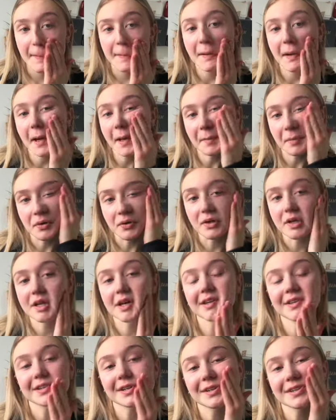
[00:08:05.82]
I'm not
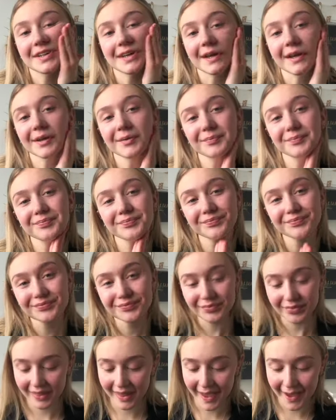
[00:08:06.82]
allergic to.
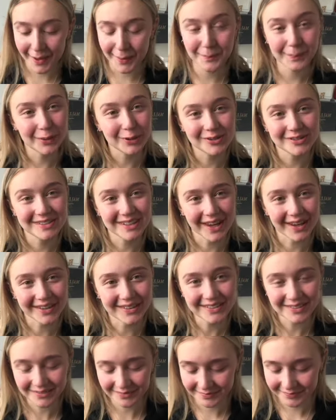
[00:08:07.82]
That and Bootzone.